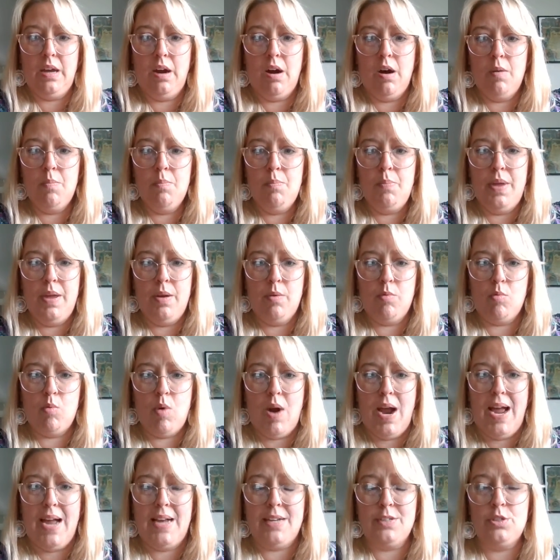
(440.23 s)
armpit
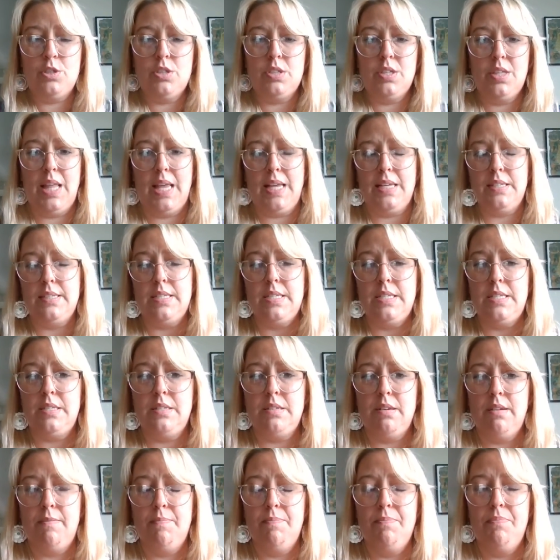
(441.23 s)
rash thanks to
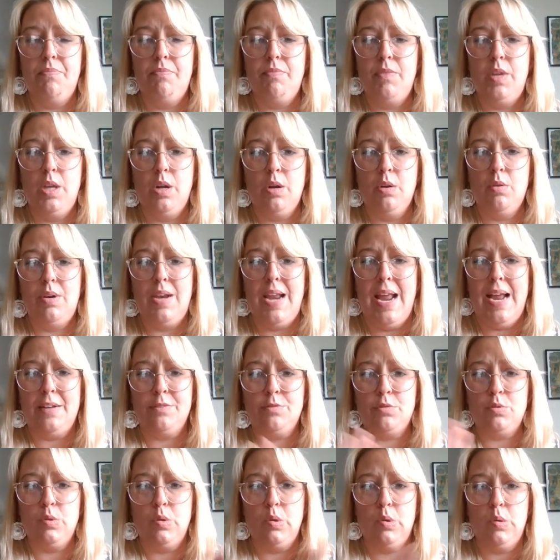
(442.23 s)
some,
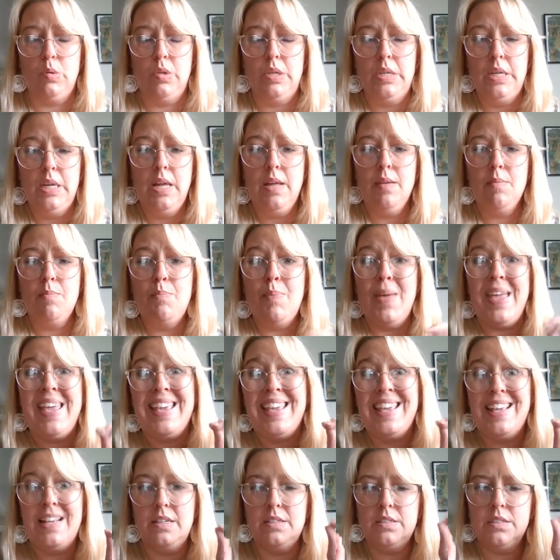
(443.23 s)
natural
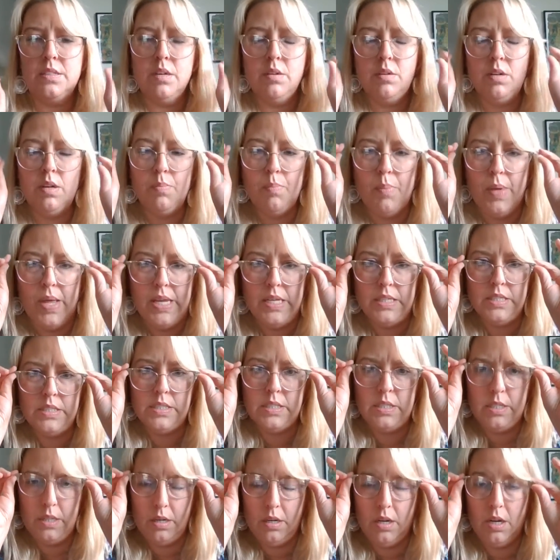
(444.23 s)
baking soda
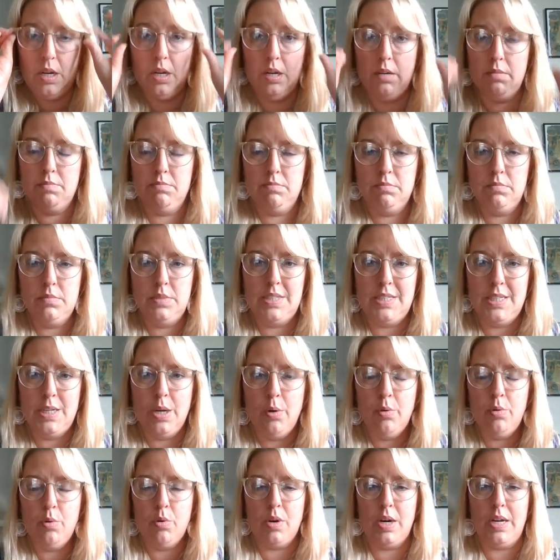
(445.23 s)
based
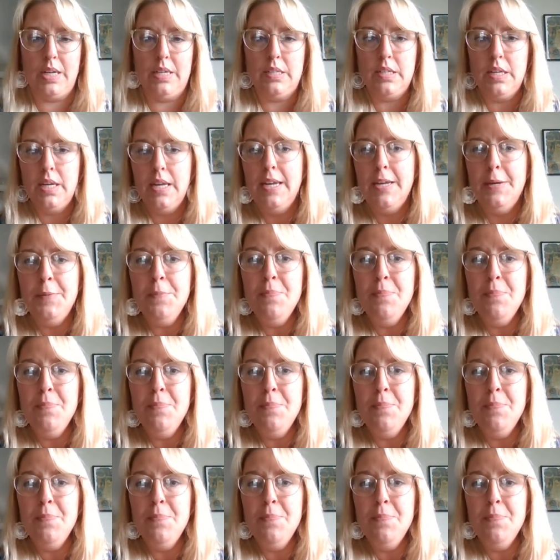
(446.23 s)
deodorant.